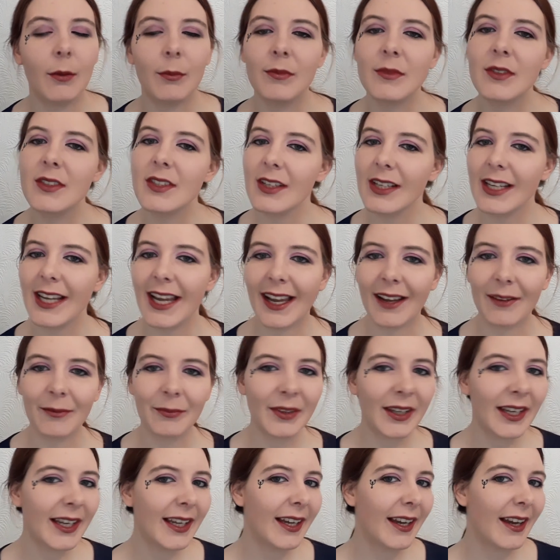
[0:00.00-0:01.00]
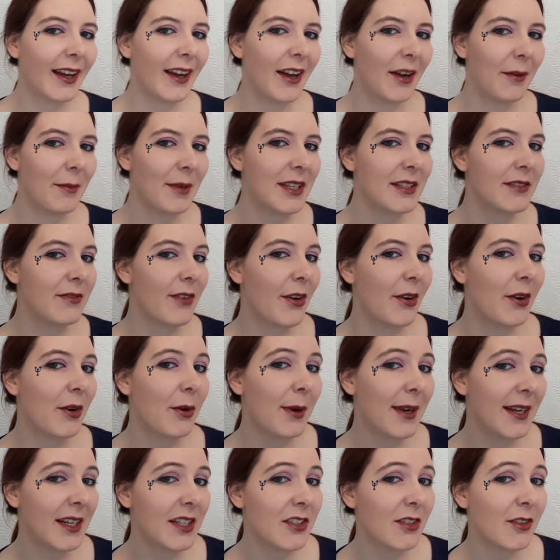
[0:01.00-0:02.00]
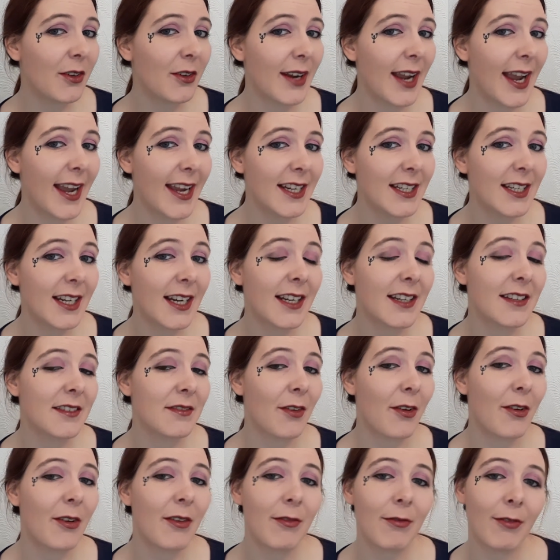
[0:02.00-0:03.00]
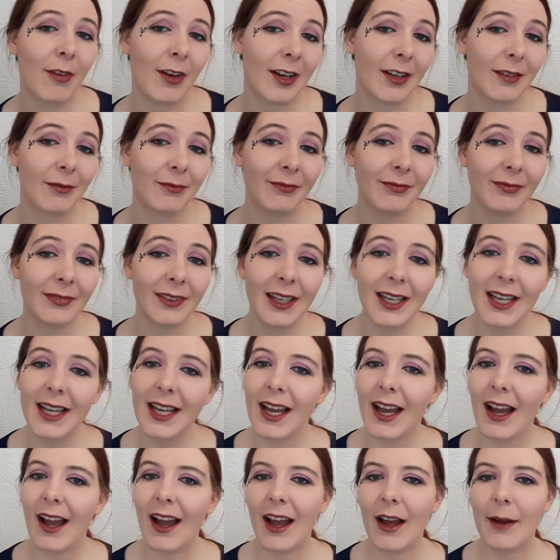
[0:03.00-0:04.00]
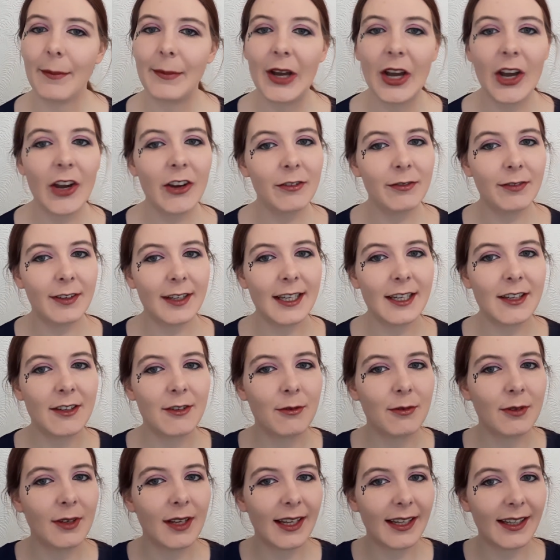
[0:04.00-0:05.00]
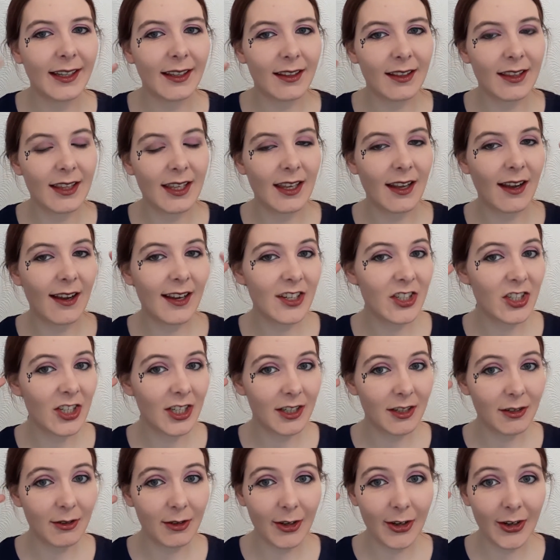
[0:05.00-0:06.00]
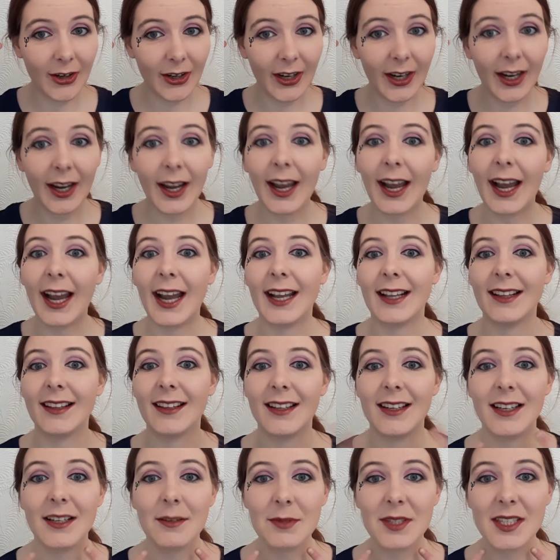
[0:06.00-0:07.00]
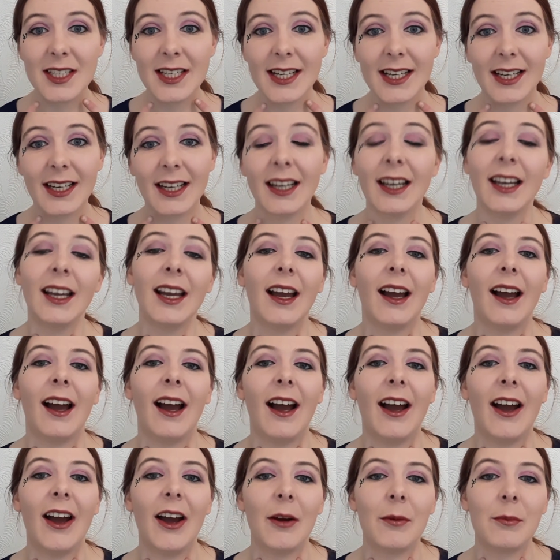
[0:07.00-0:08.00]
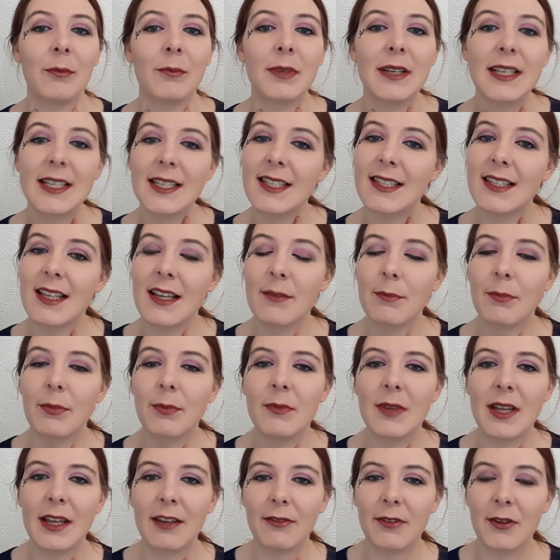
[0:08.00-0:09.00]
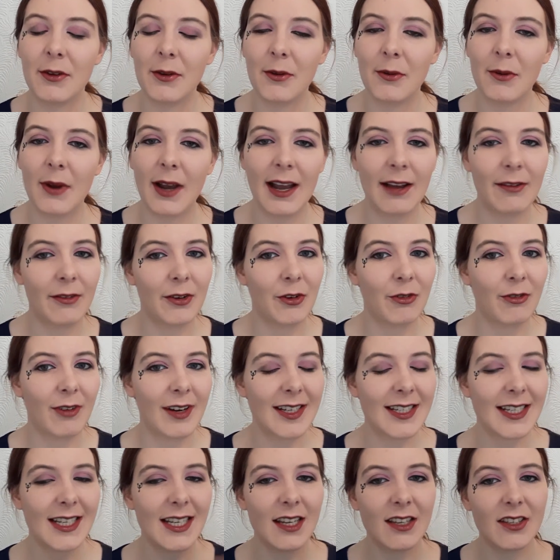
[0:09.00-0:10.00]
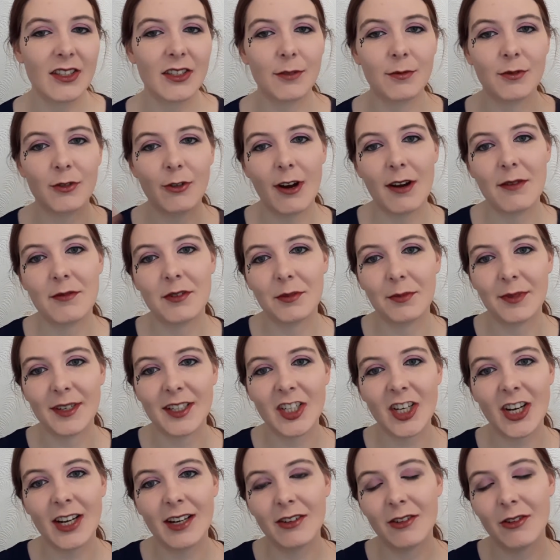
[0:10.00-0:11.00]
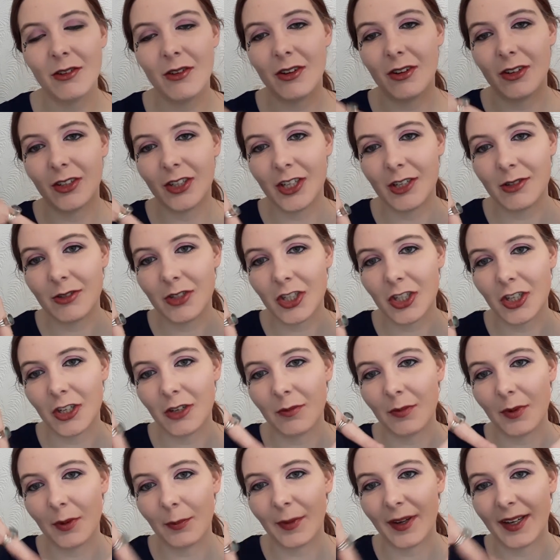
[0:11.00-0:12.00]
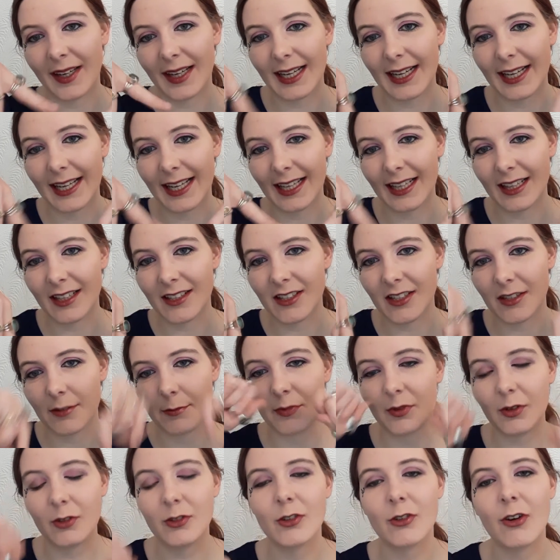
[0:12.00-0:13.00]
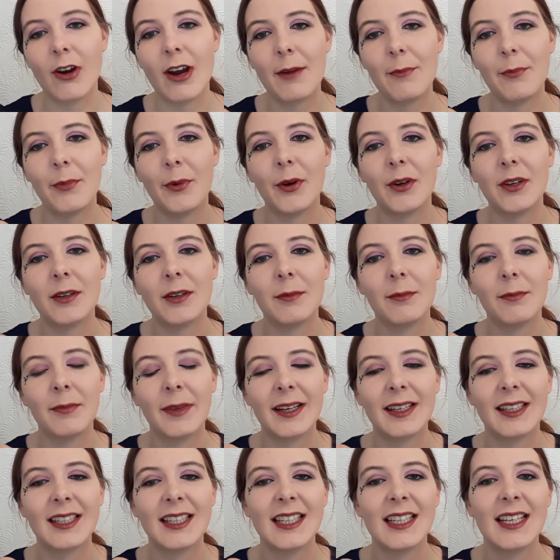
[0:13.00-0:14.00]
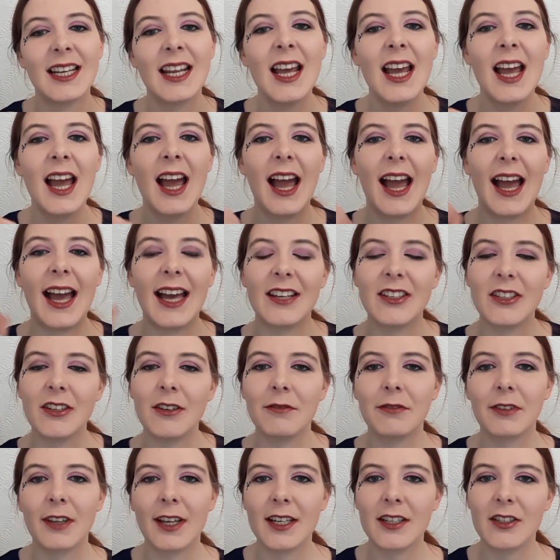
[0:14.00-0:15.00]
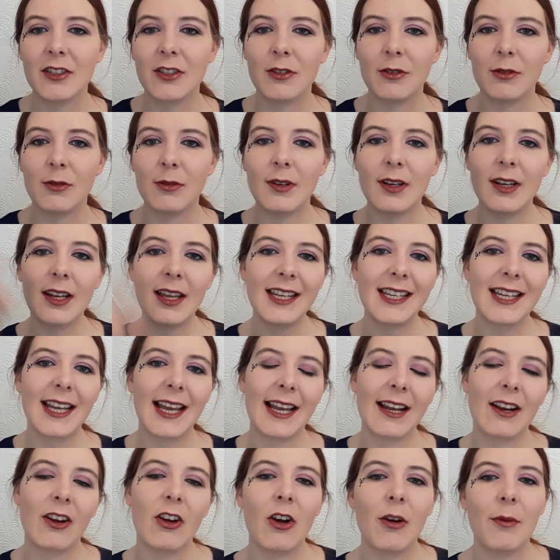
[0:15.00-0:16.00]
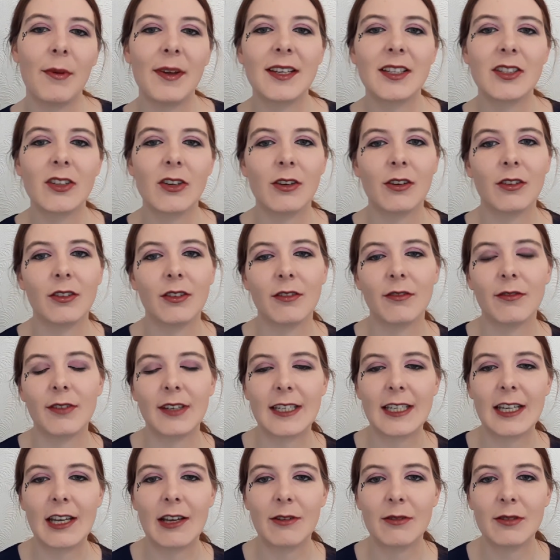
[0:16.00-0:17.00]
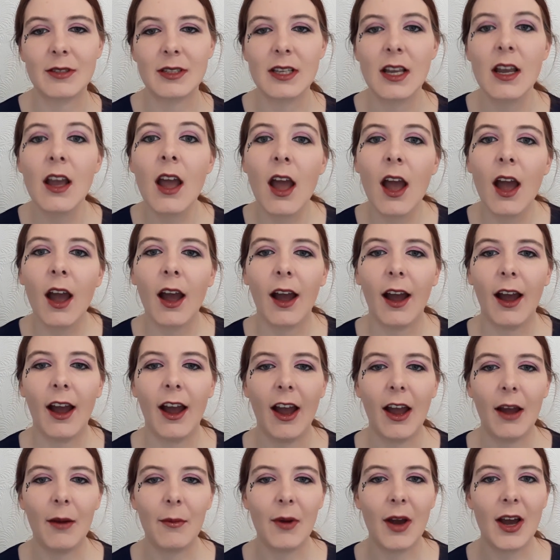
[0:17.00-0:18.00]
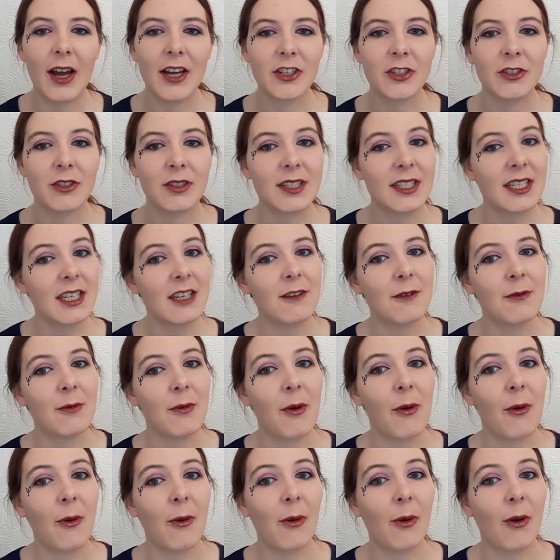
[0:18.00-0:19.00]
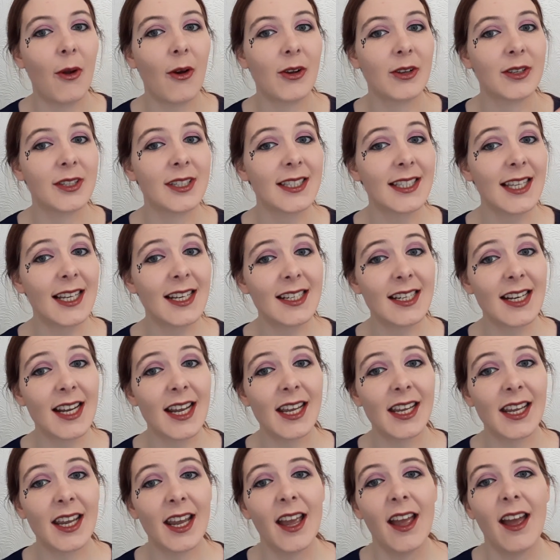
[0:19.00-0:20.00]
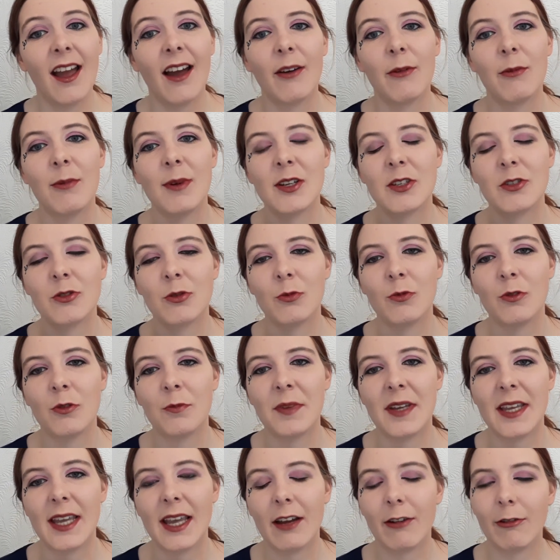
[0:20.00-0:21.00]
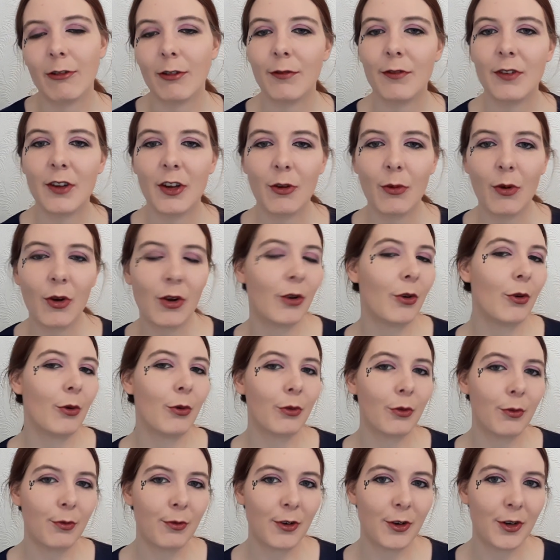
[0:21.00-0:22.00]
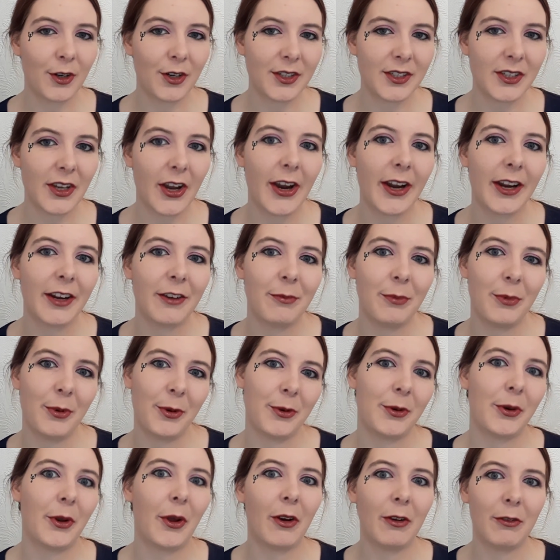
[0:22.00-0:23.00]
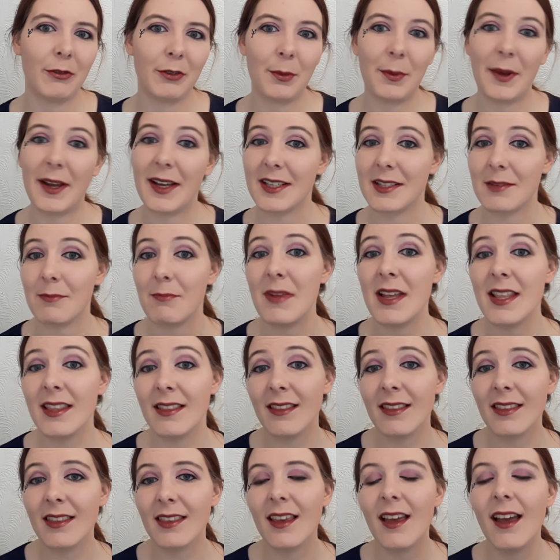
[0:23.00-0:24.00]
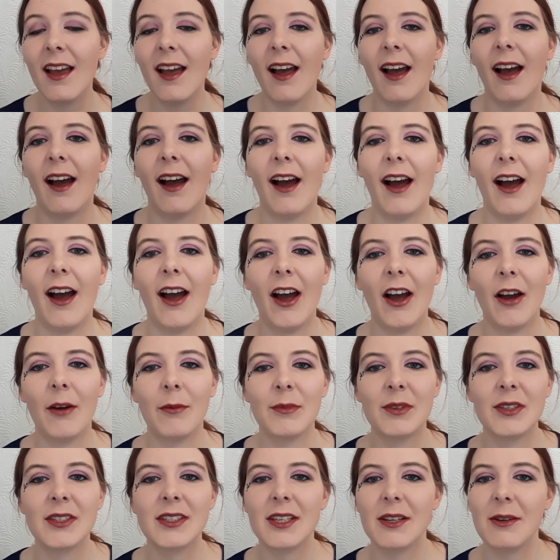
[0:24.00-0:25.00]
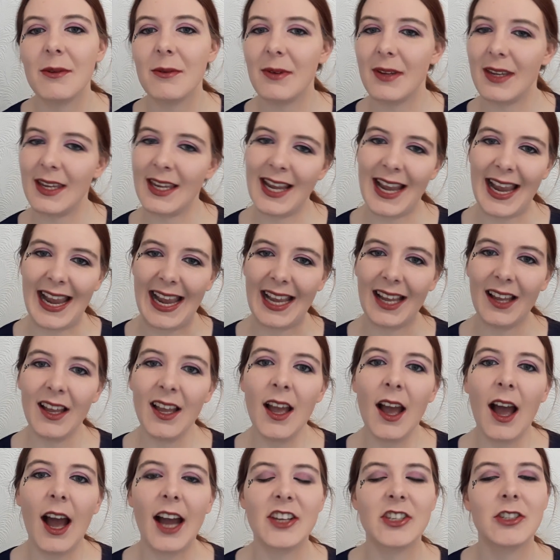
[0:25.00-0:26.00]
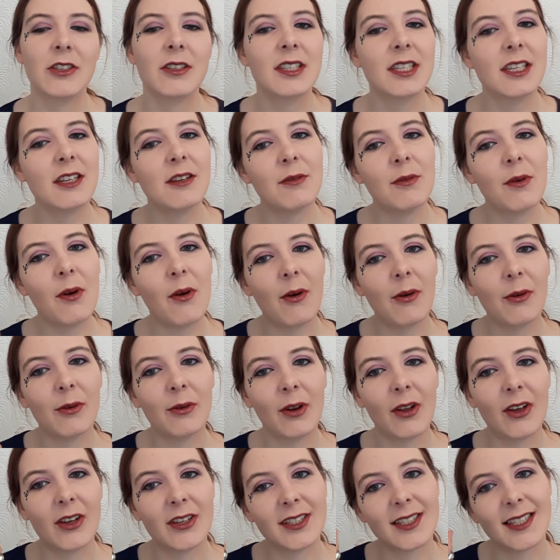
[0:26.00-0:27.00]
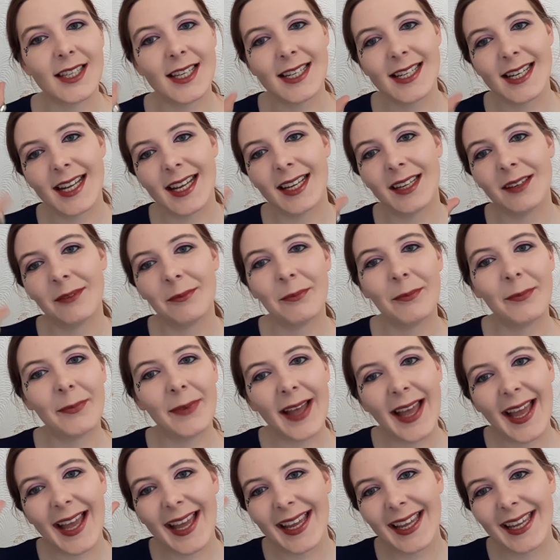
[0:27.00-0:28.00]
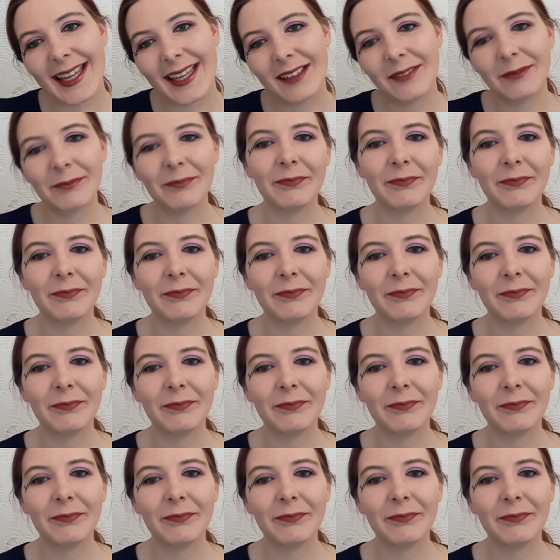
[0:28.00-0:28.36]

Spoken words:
So yeah, it's very quick to create and it's very fun. Hopefully you like the eyeshadow look and the lipstick. Please, if you haven't already, subscribe to my channel on YouTube by clicking the subscribe button, and don't forget to like and comment on the videos. I shall see you all on Sunday, which will be a review on all the products I have bought over the past month. So yeah, I shall see you all on Sunday. Bye!